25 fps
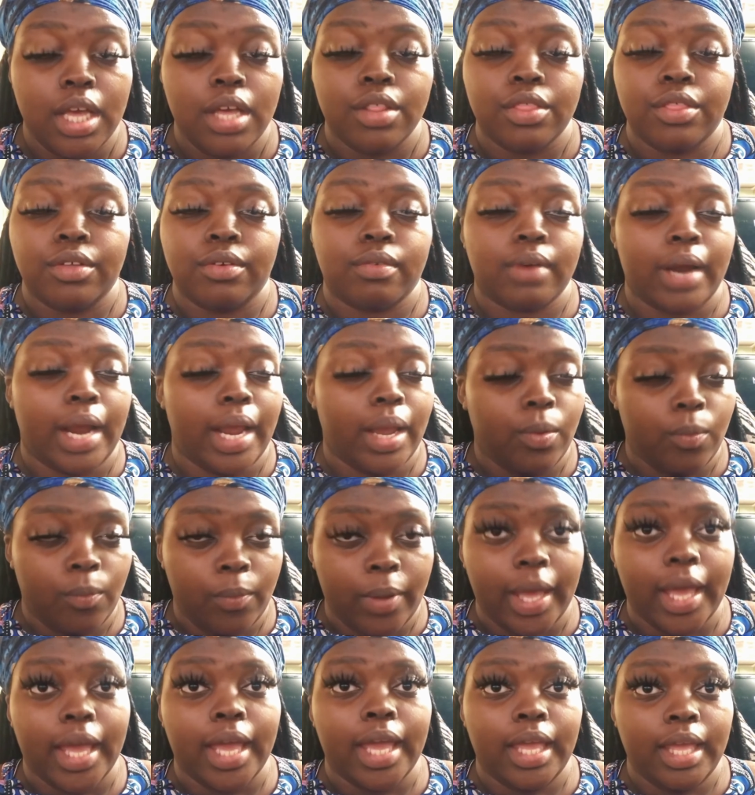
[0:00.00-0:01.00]
the right
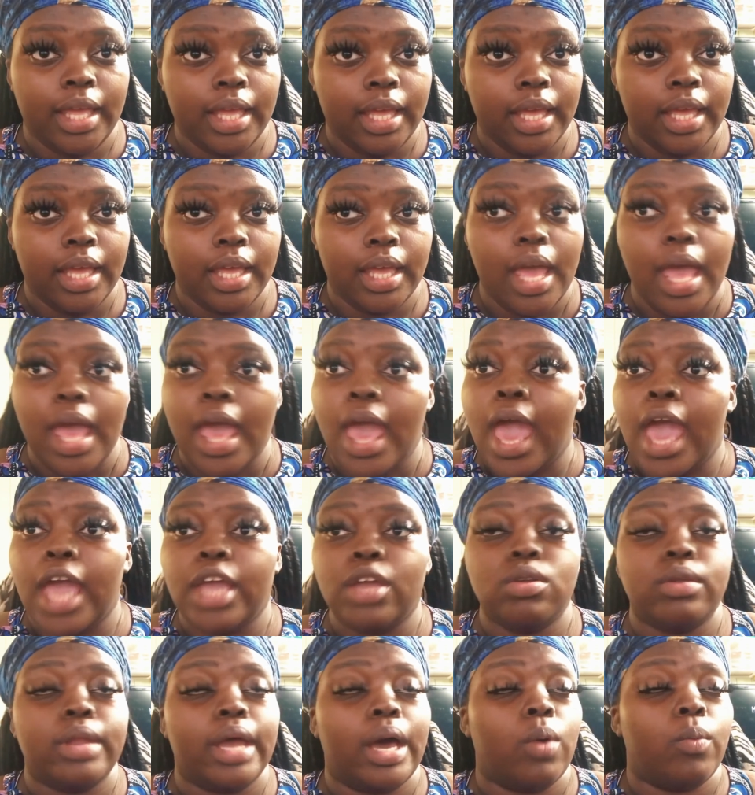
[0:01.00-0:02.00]
way,
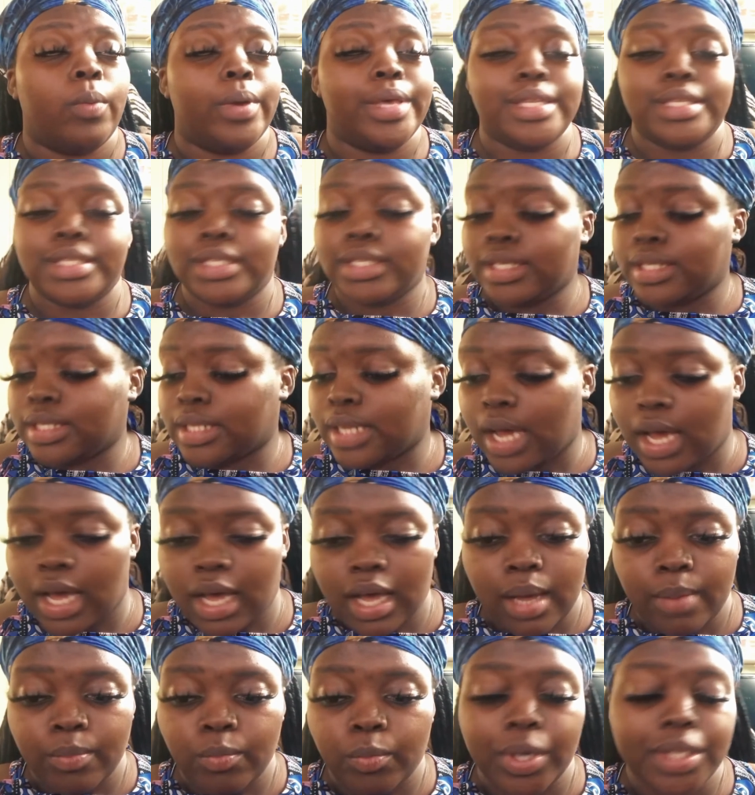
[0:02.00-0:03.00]
and you're not wasting your
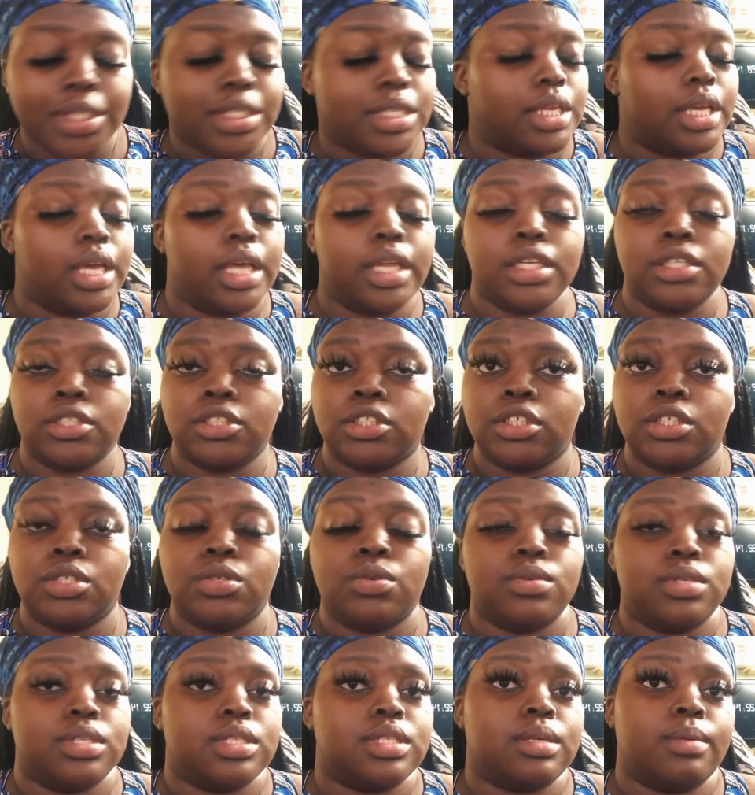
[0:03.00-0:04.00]
time, wasting your energy
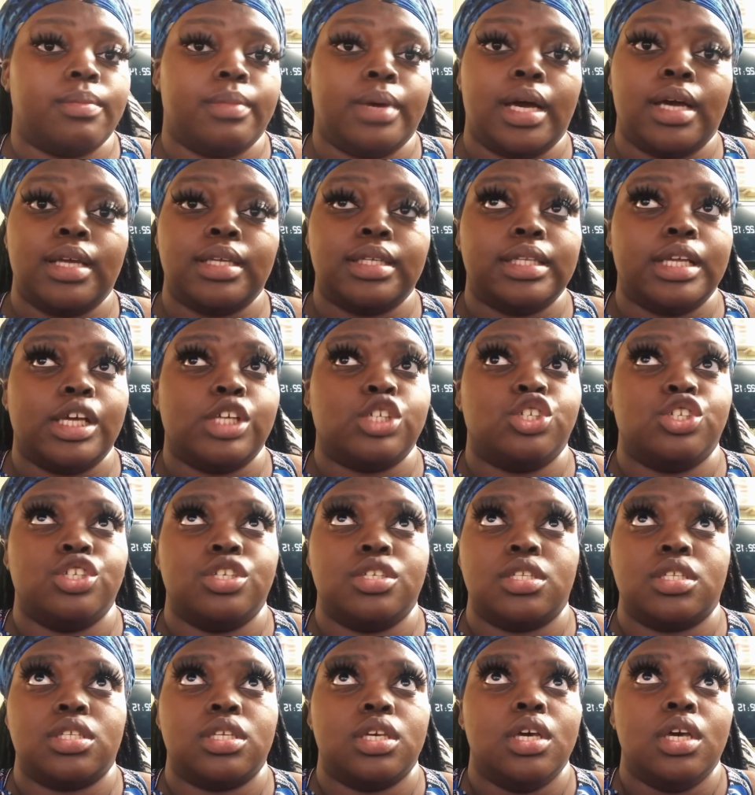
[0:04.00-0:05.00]
on somebody that's
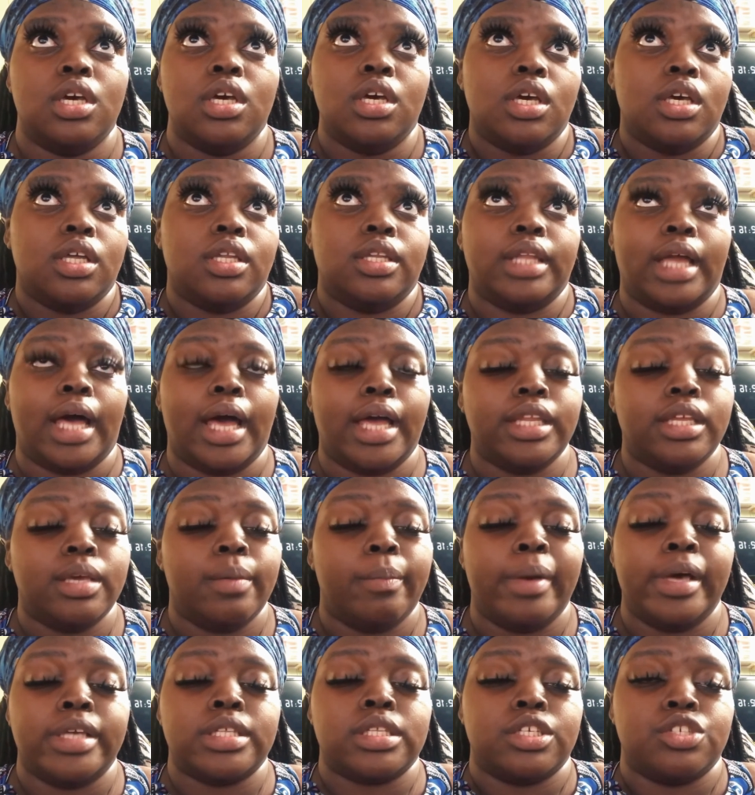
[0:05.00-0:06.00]
just not in your
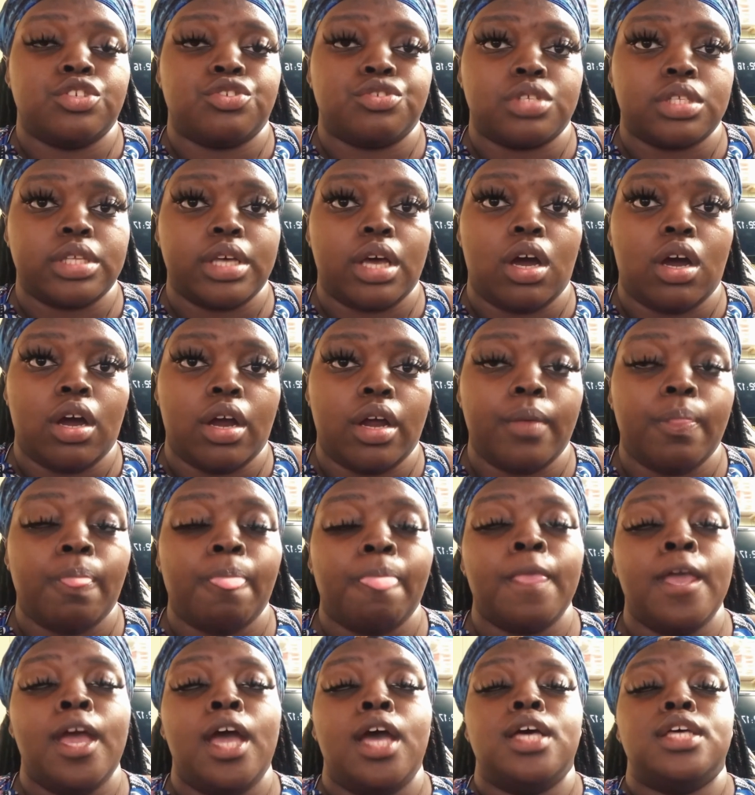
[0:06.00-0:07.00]
best interest at heart.
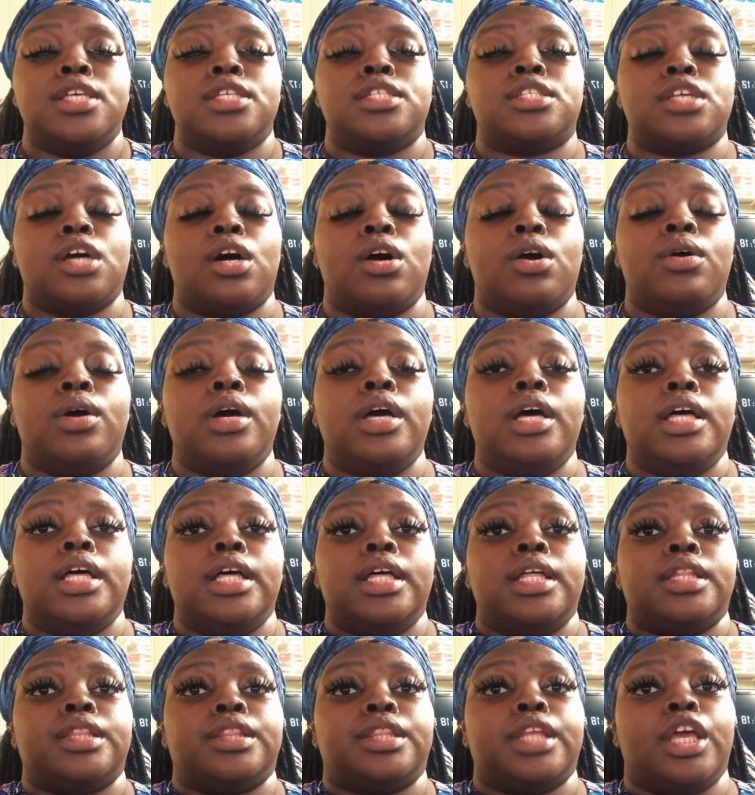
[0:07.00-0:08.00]
So
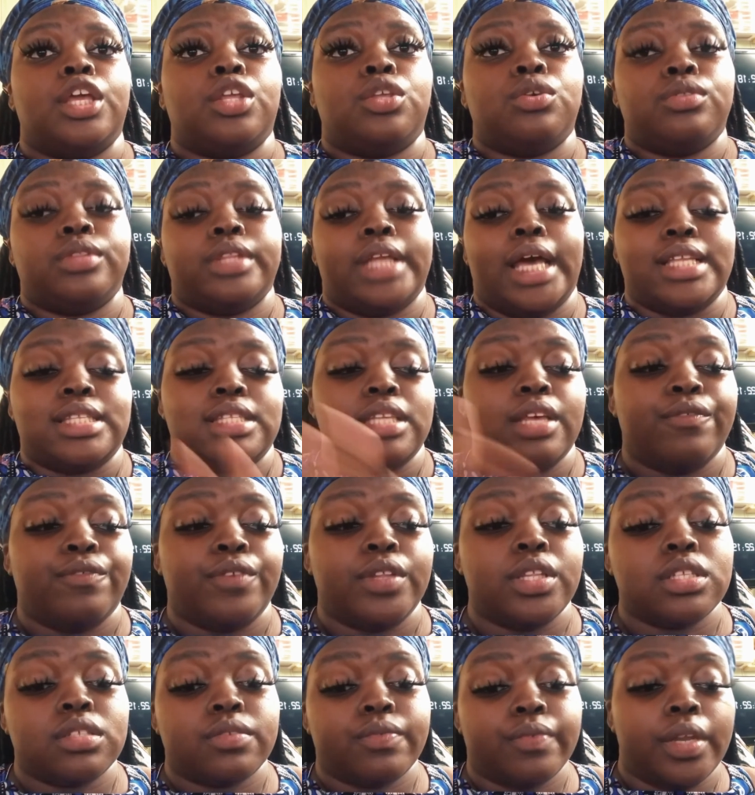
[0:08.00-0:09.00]
thank you. That's it
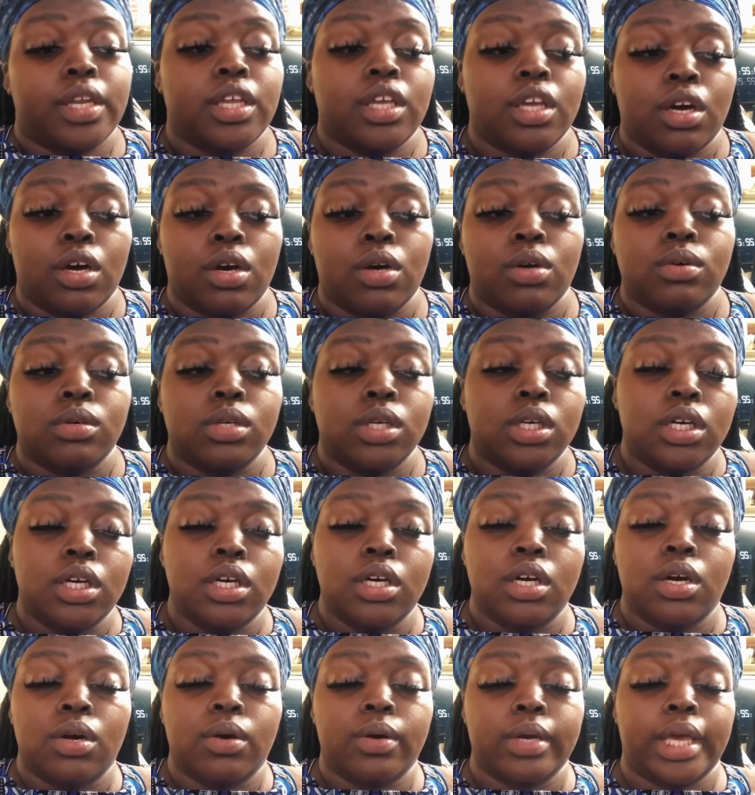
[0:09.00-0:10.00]
for this video.
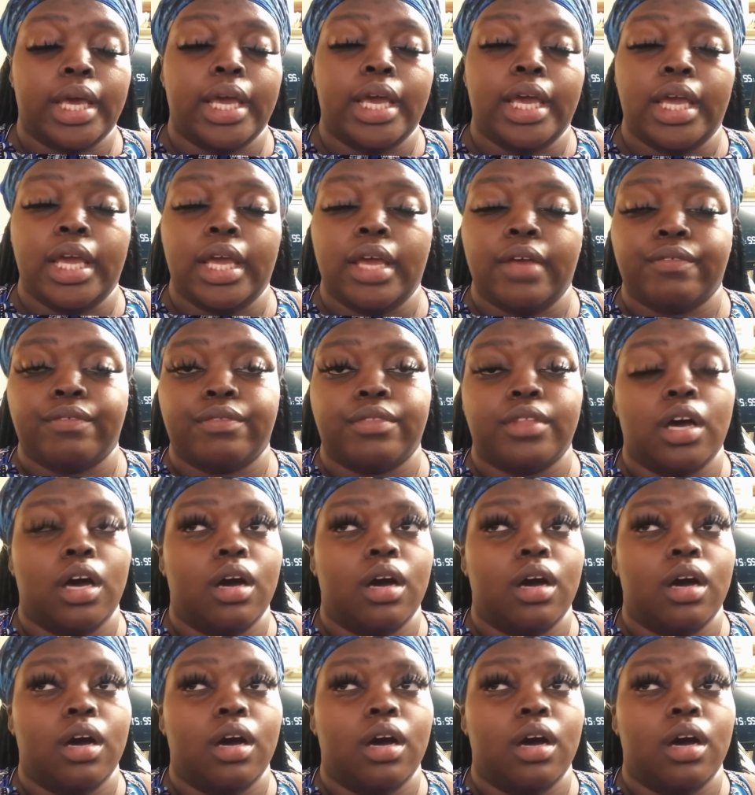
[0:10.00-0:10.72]
Okay, if